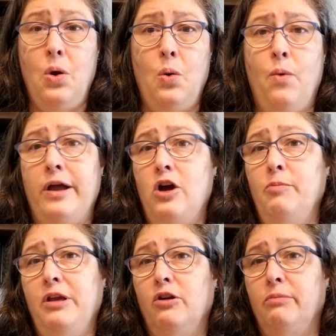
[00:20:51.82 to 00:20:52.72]

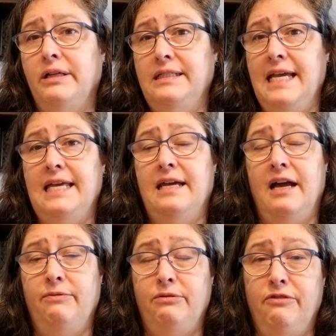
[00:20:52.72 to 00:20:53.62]
Wyoming or Montana,
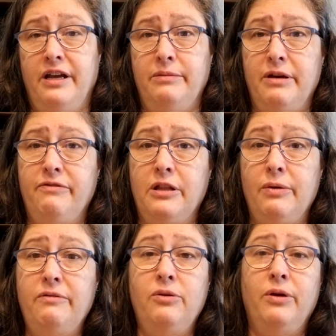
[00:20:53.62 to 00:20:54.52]
I would find buffalo
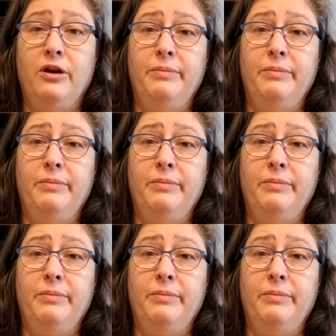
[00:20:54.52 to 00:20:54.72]
everywhere,